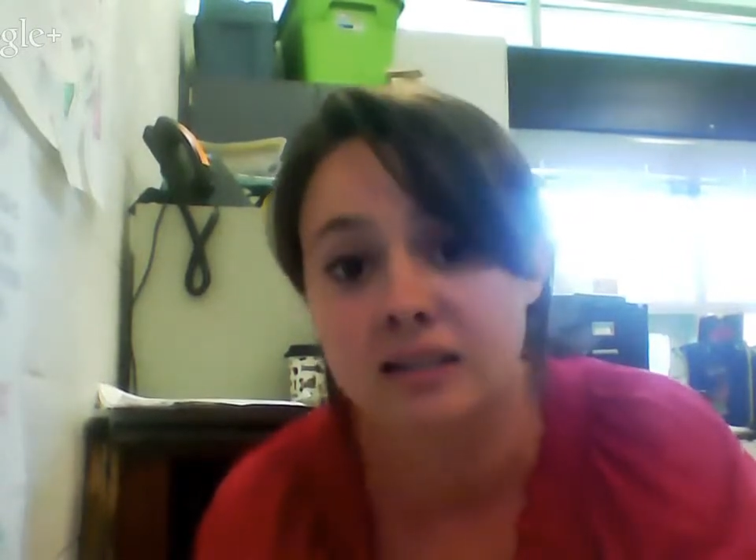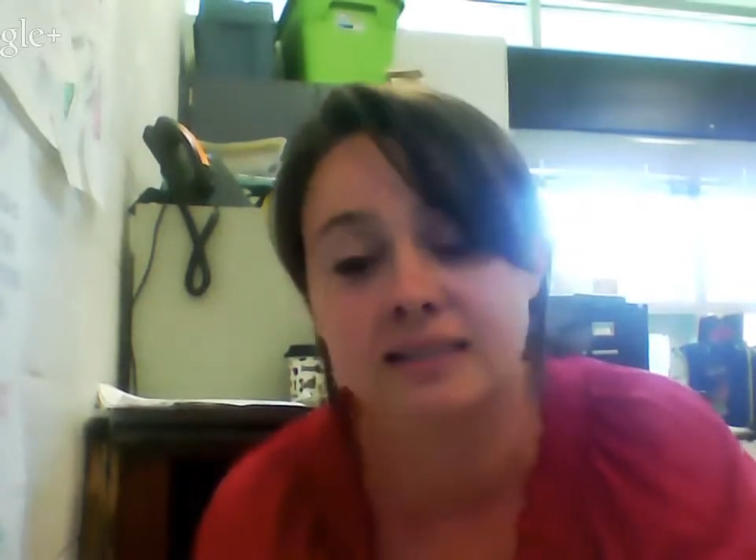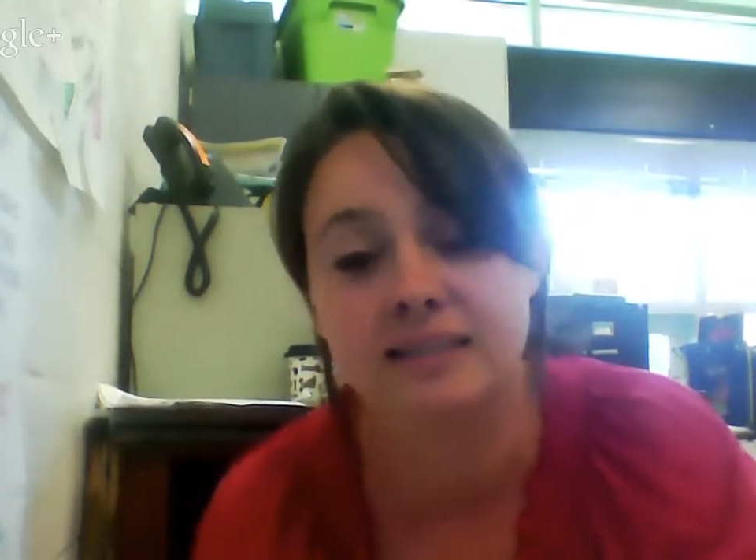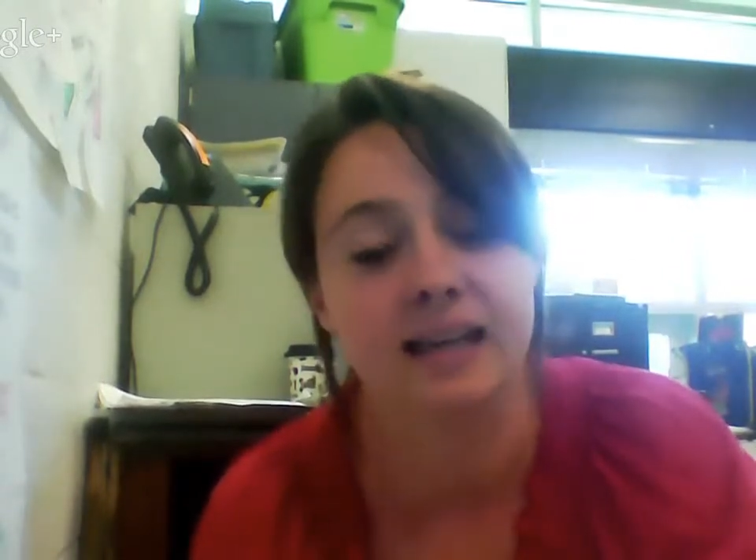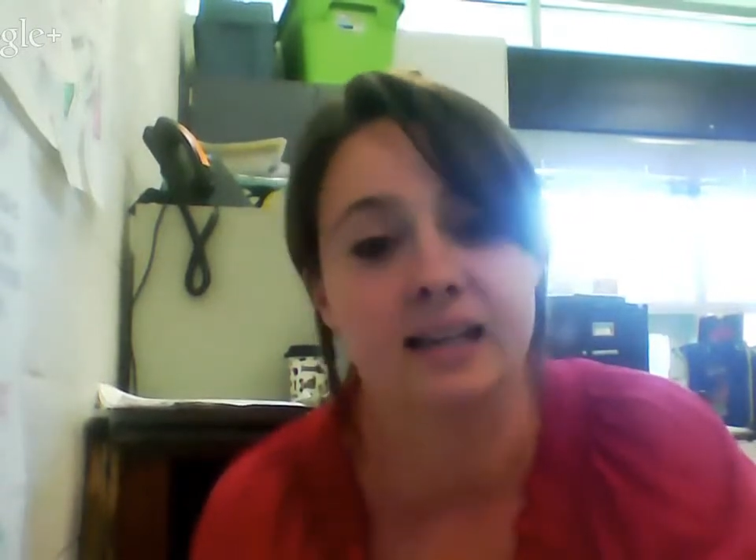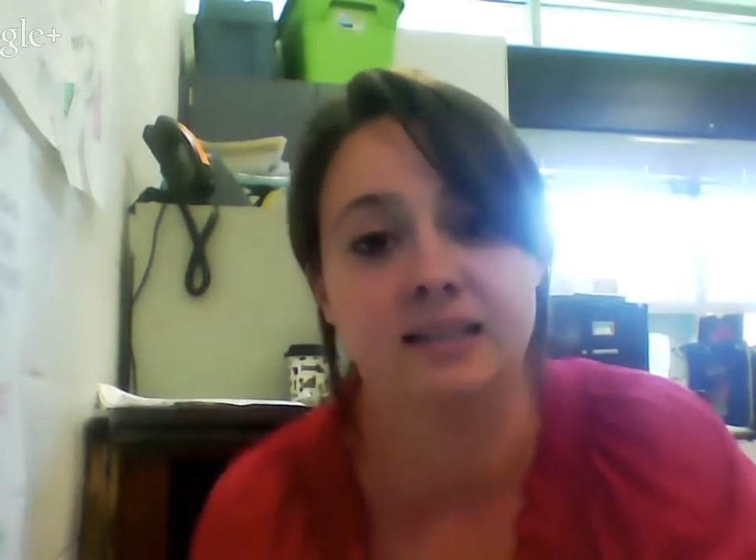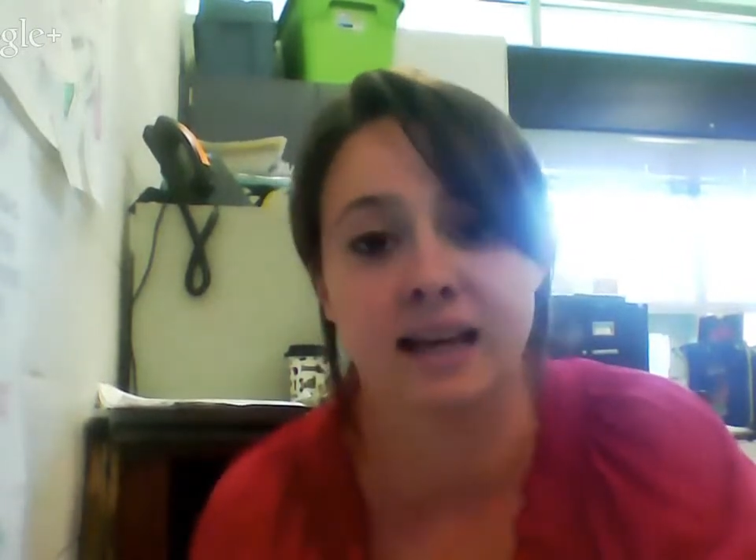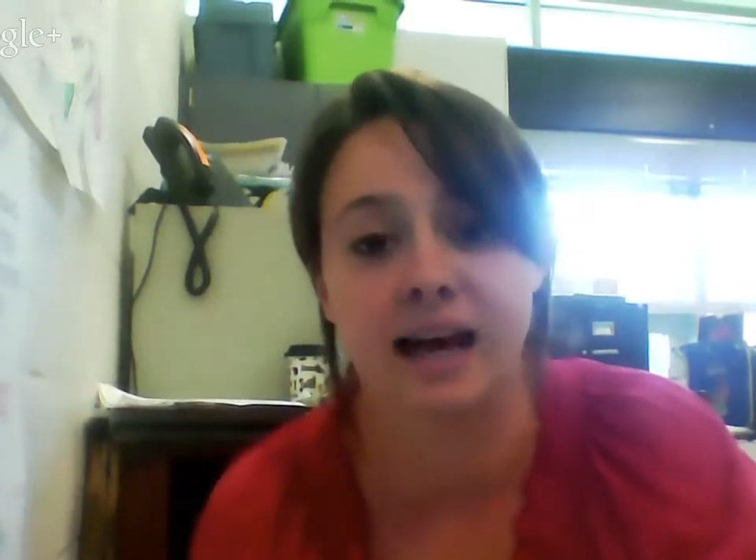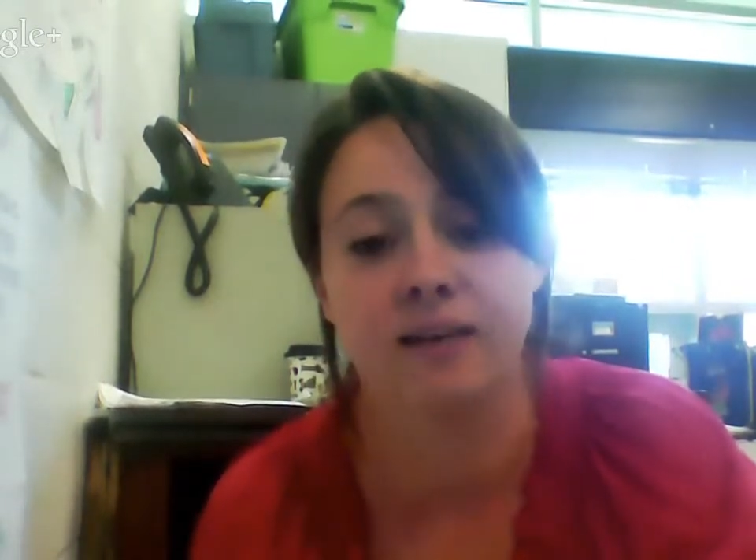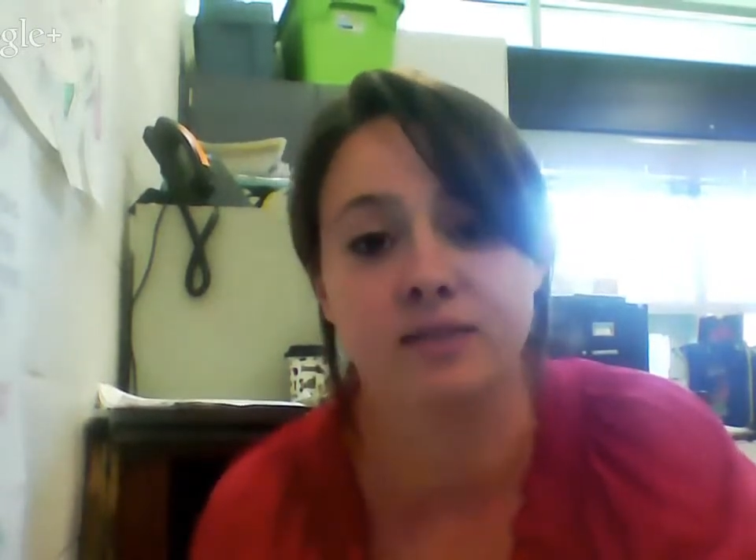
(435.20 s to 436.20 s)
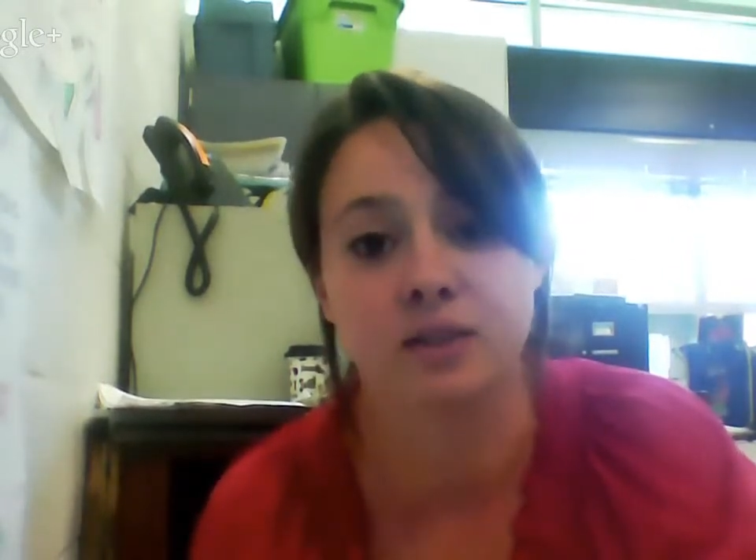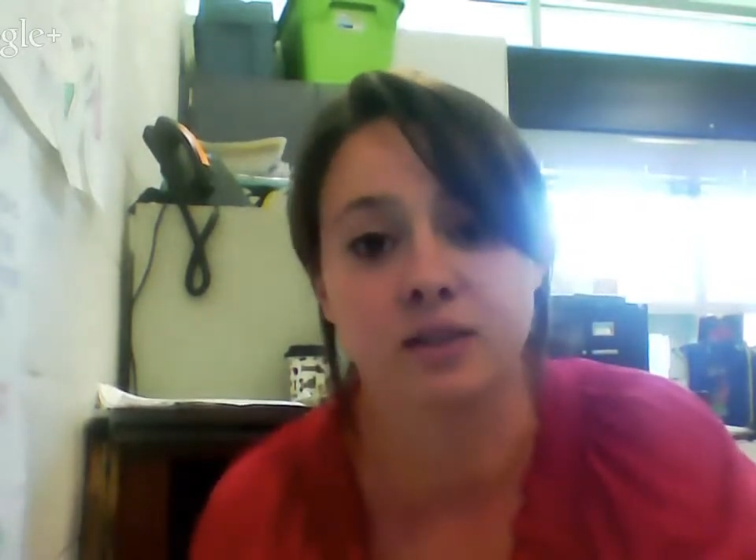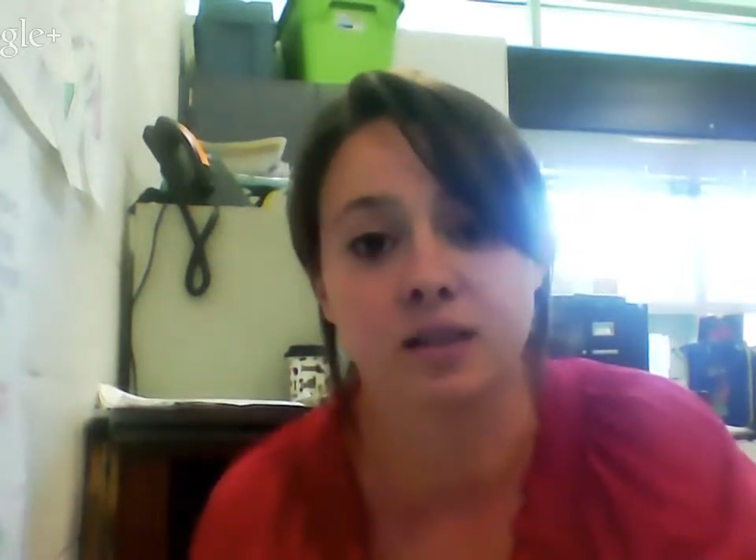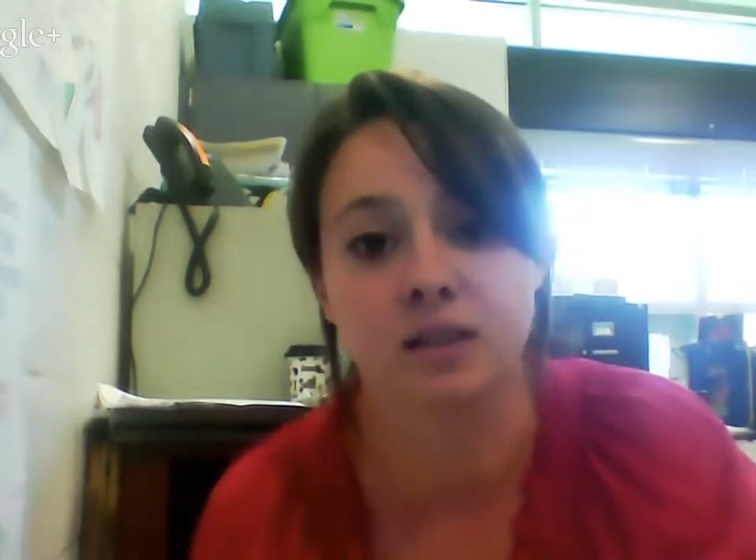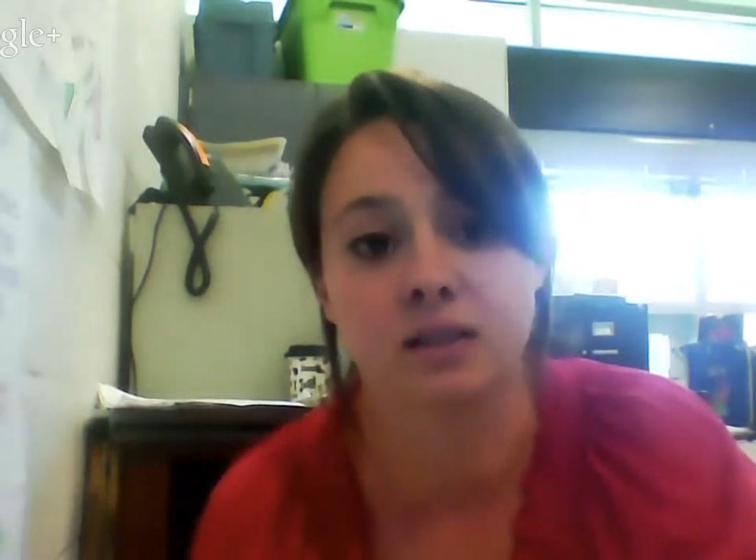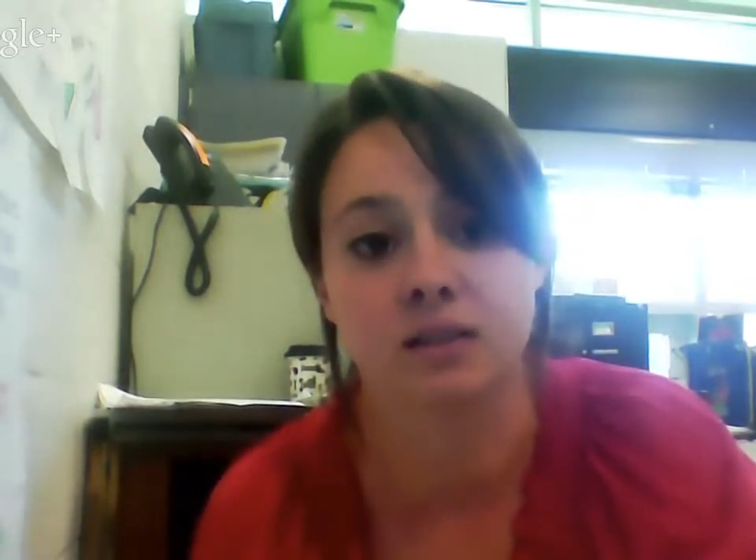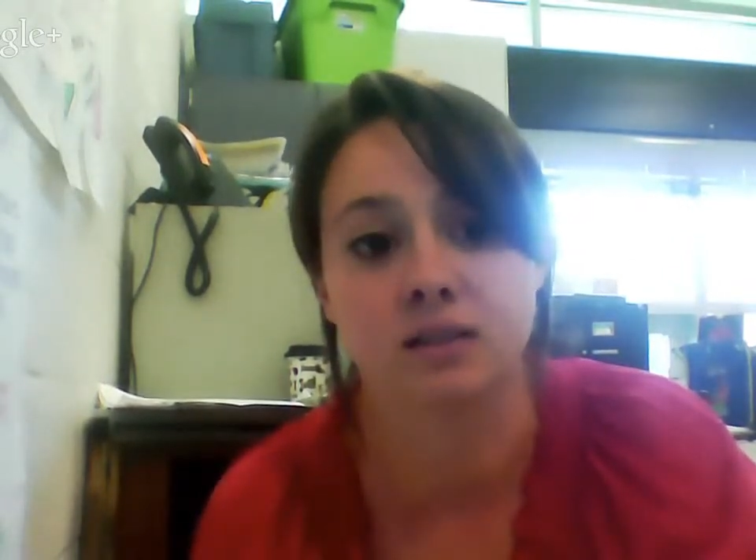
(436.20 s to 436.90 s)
seconds after